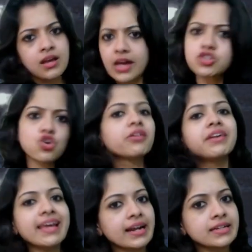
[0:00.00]
it's
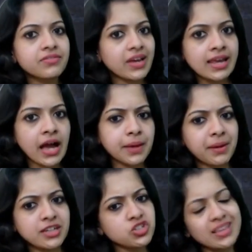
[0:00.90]
already under very high
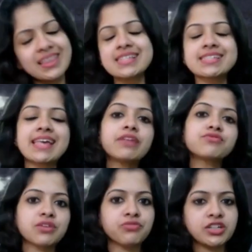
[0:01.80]
pressure and that's
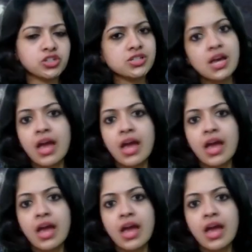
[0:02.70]
self-sufficient.